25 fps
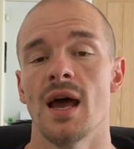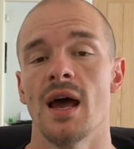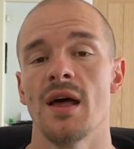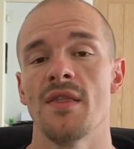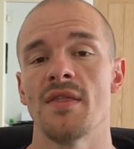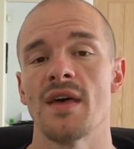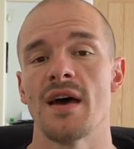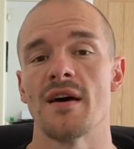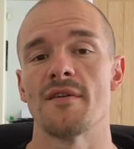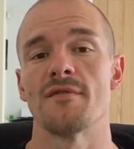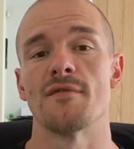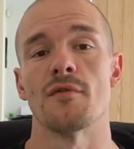
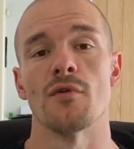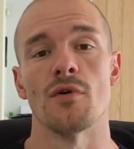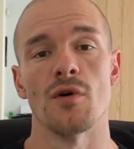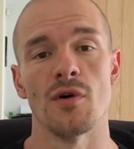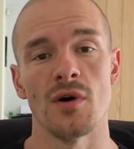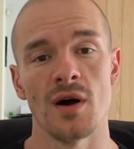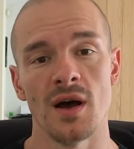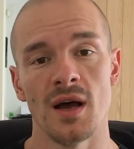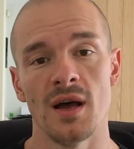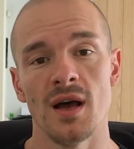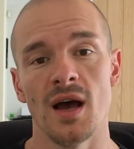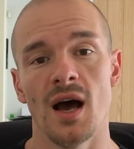And
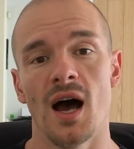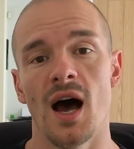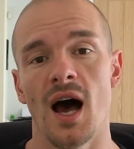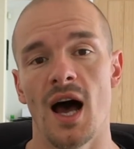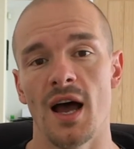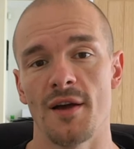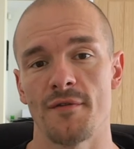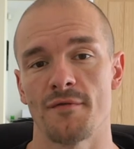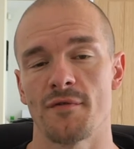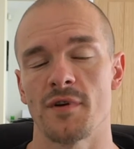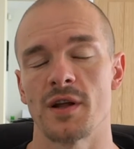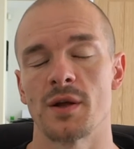therefore,
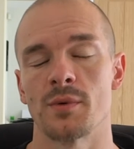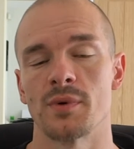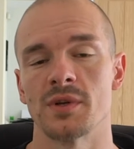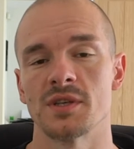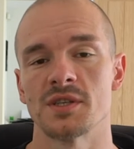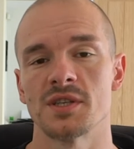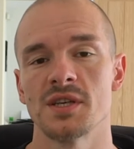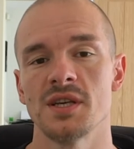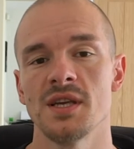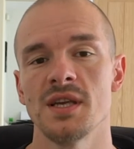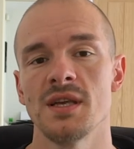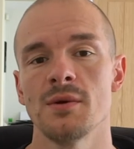high
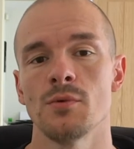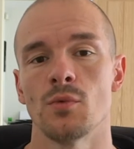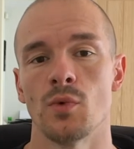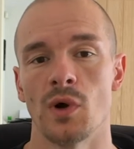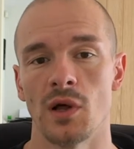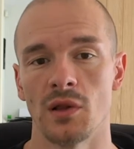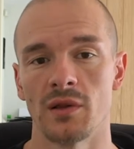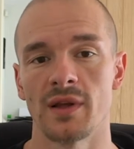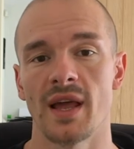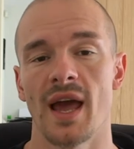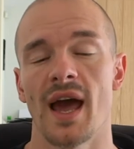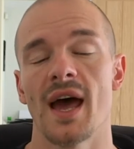frequency
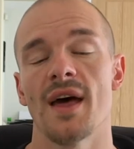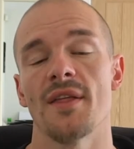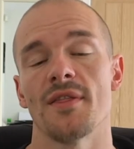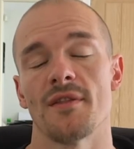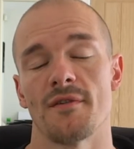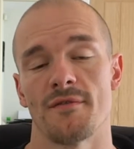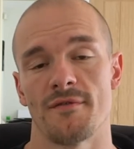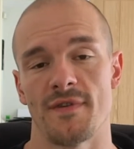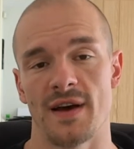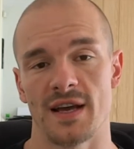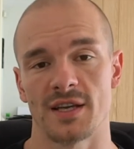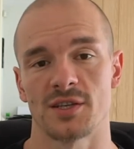will
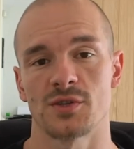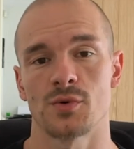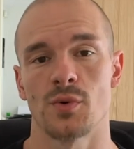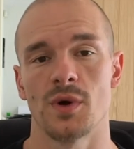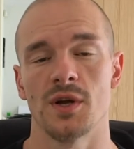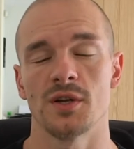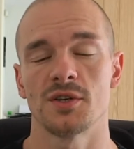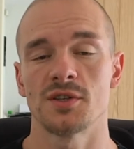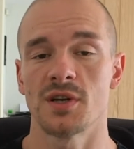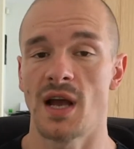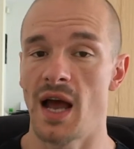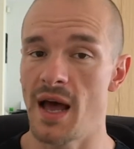get the fast
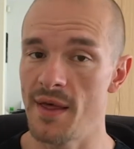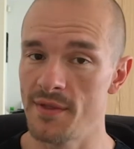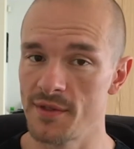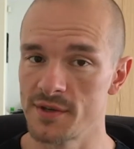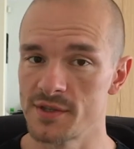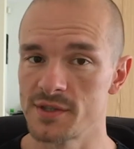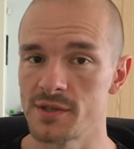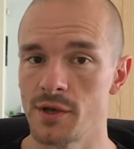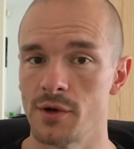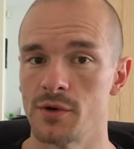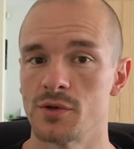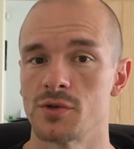twitch and
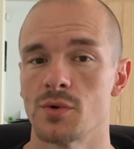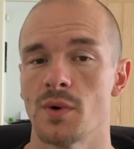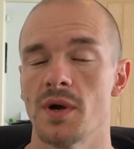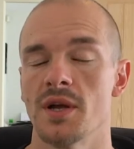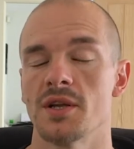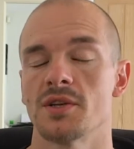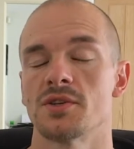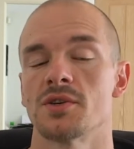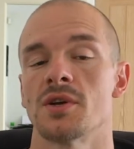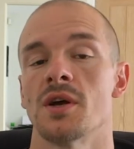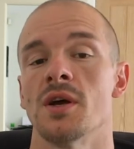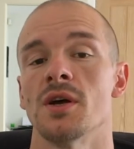the slow
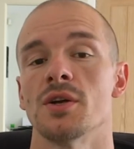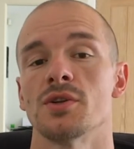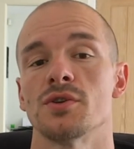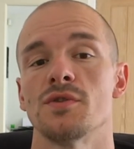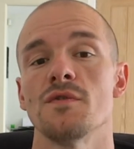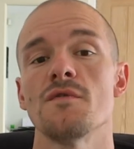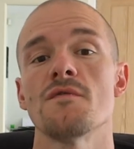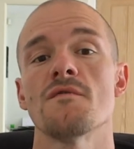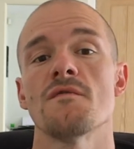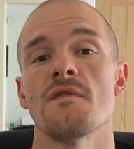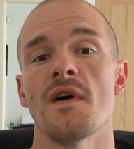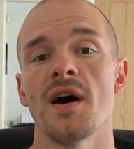twitch
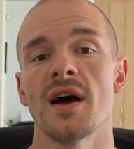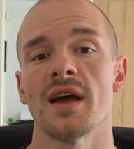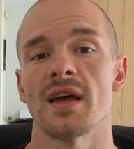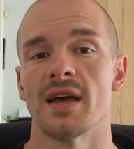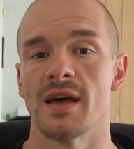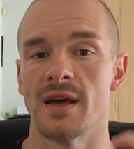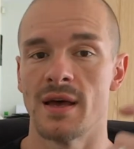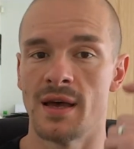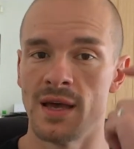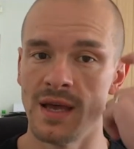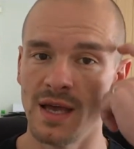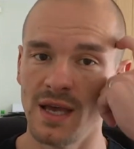to
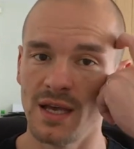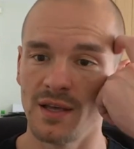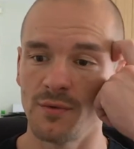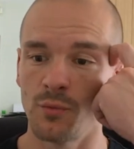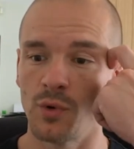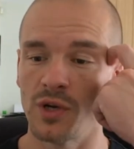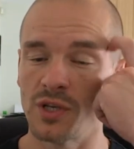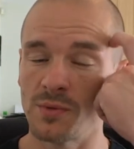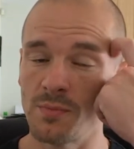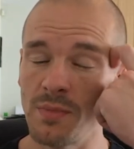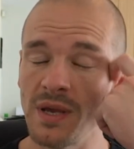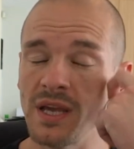fire,
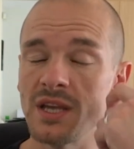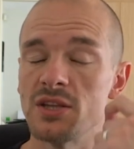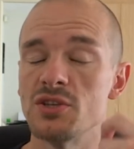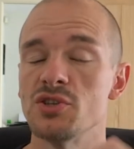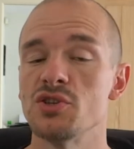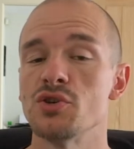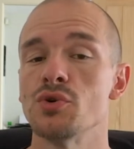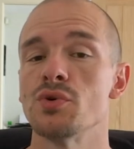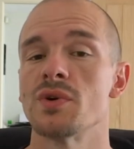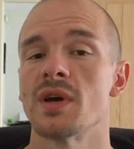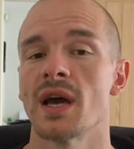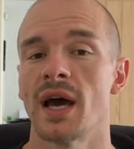which
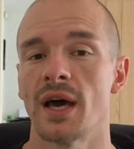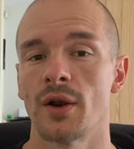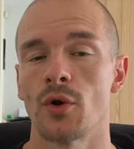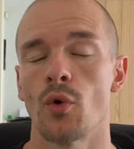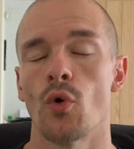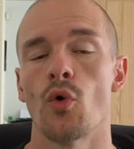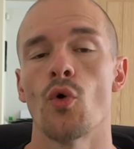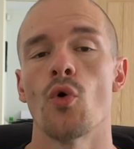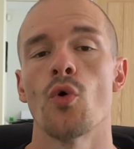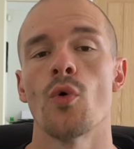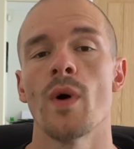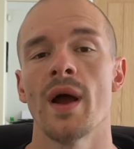means you can
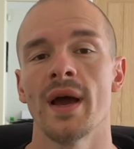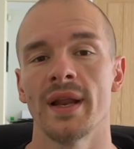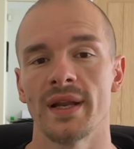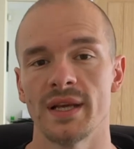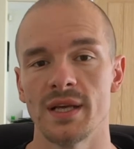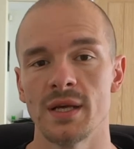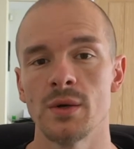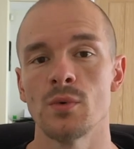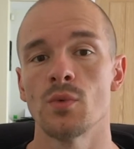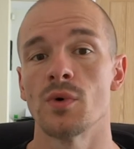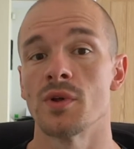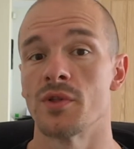
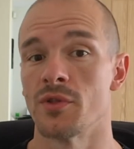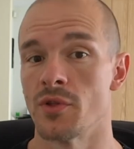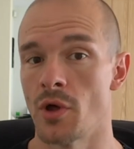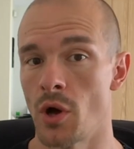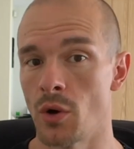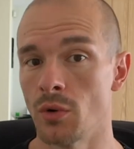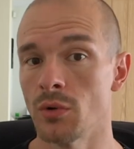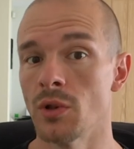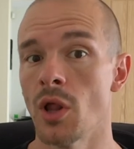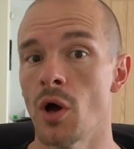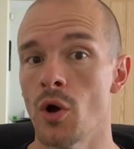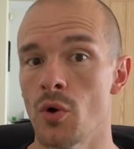already, with
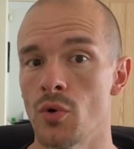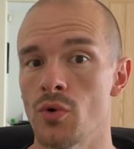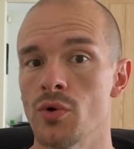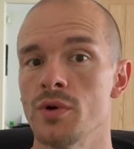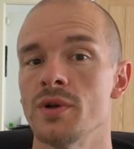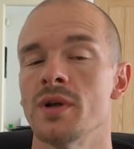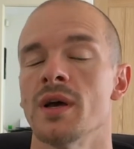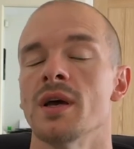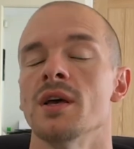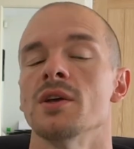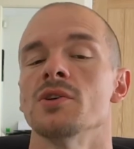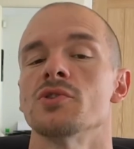no
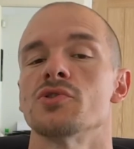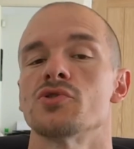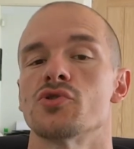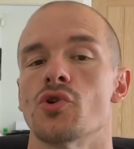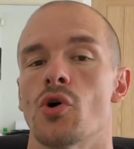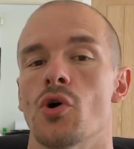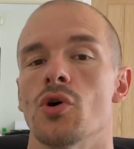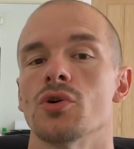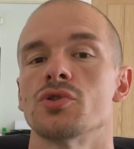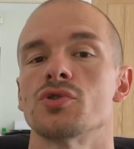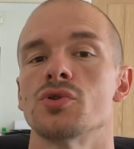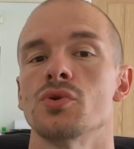load,
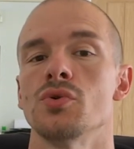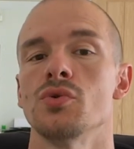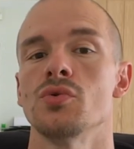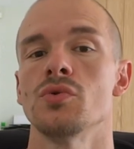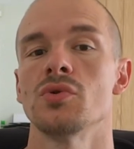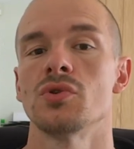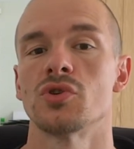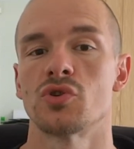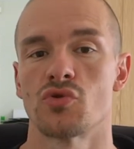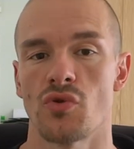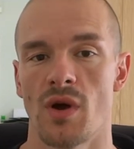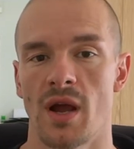start
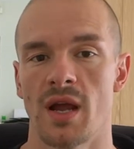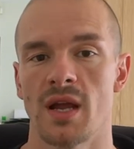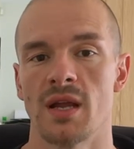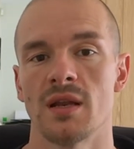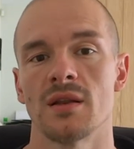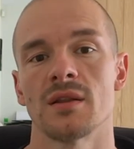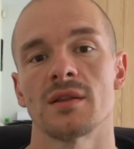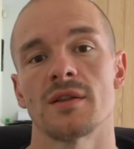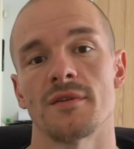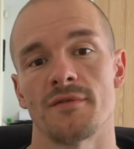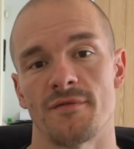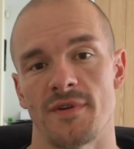to
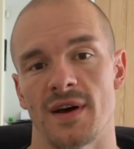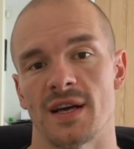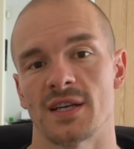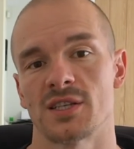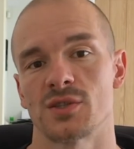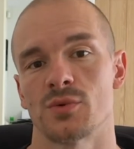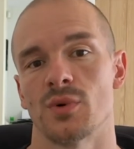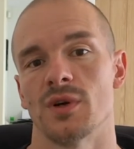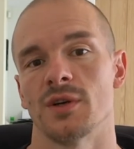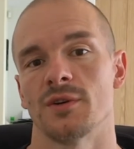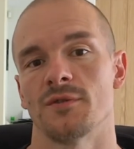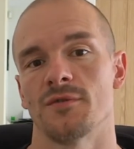train the
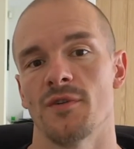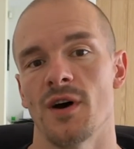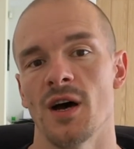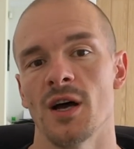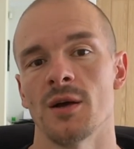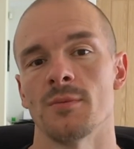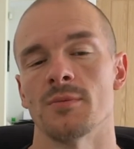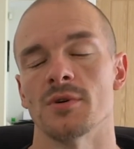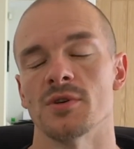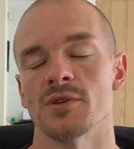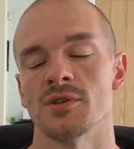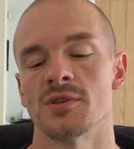fast twitch
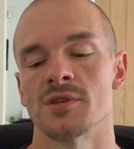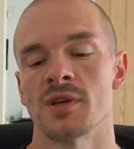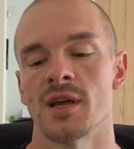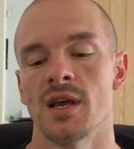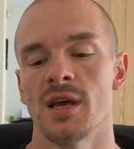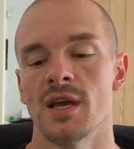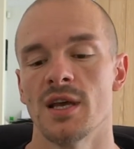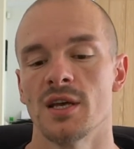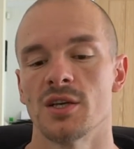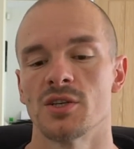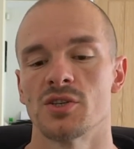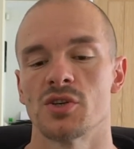fibers.